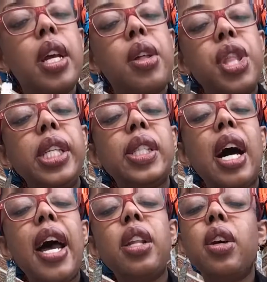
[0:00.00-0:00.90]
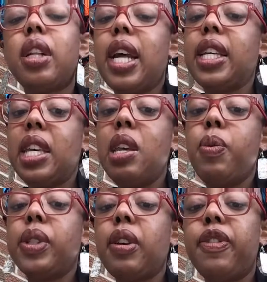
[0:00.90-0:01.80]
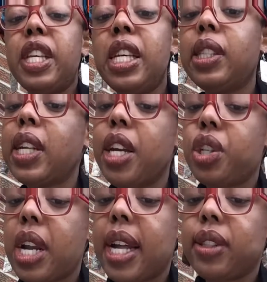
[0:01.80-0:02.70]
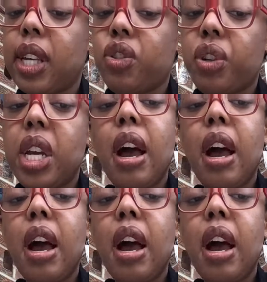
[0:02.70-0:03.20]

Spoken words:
This guy looked like he was of East Asian ancestry,